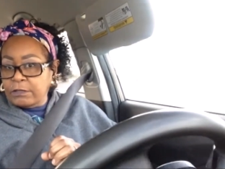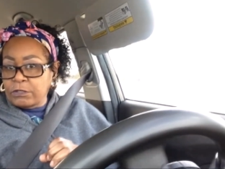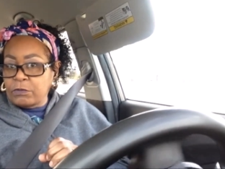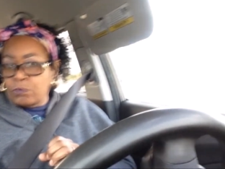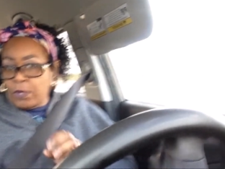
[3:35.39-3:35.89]

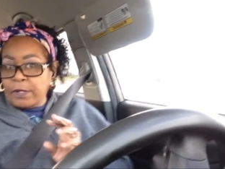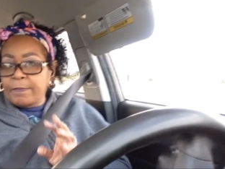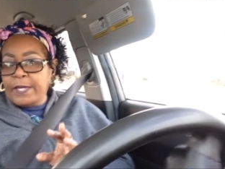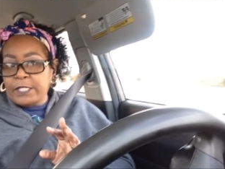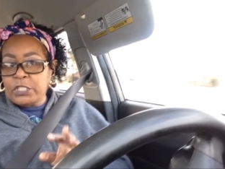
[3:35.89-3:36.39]
you want to
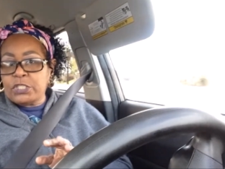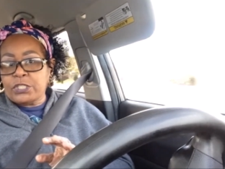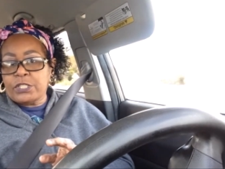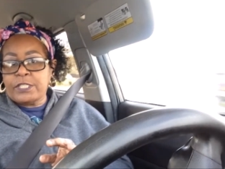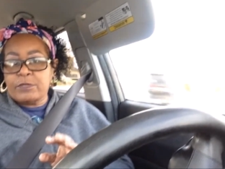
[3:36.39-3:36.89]
make
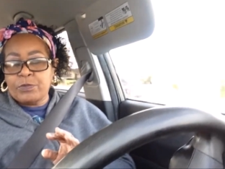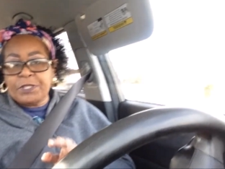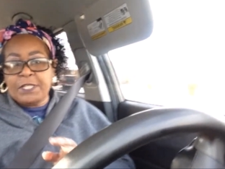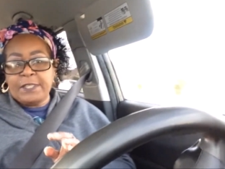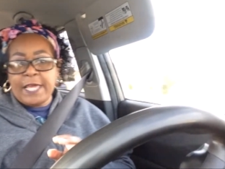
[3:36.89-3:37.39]
sure it's
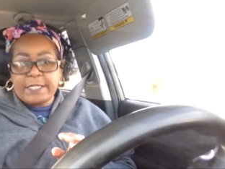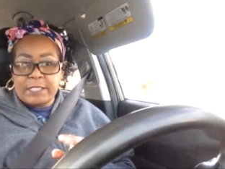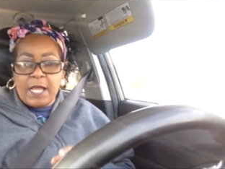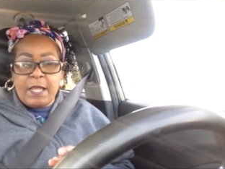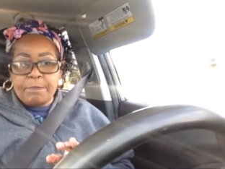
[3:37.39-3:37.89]
within that
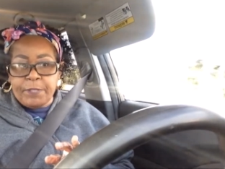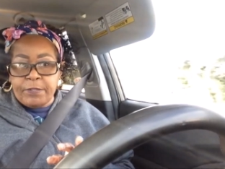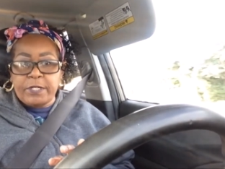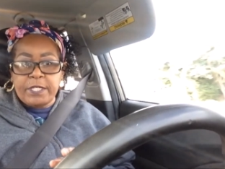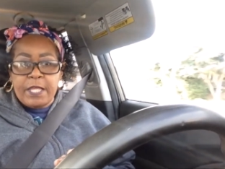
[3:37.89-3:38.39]
time
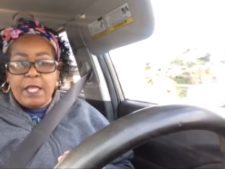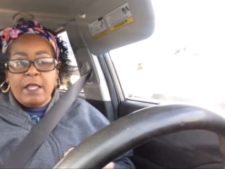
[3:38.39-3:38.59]
period